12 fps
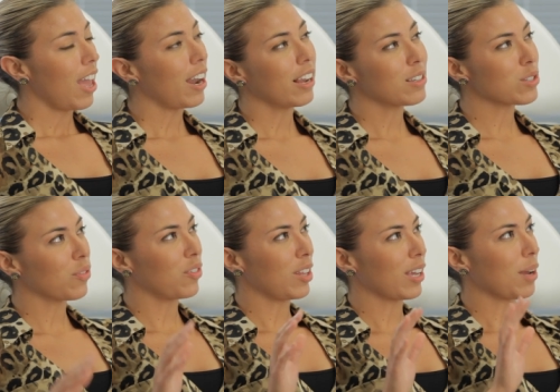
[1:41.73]
And I also
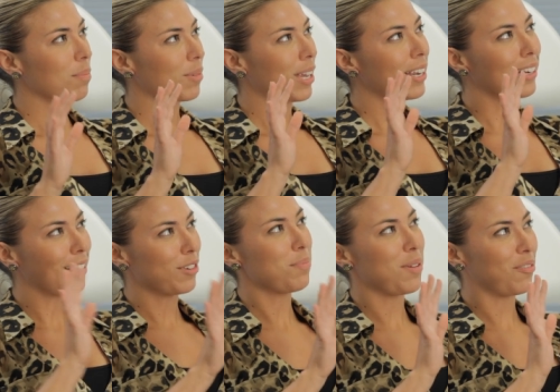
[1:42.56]
feel like I'm getting a
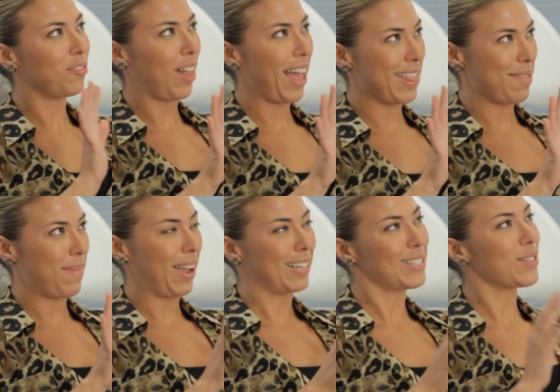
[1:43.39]
little bit flat in the
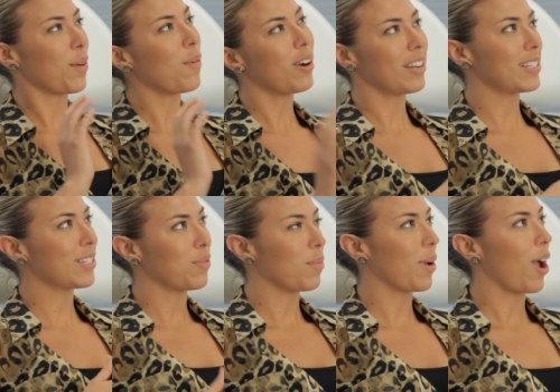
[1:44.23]
back, and so I wanted to
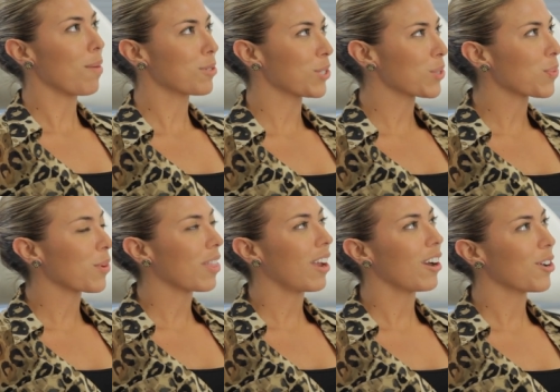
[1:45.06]
see what my options were
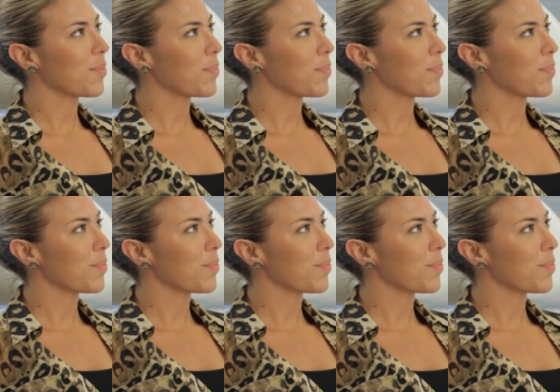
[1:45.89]
there.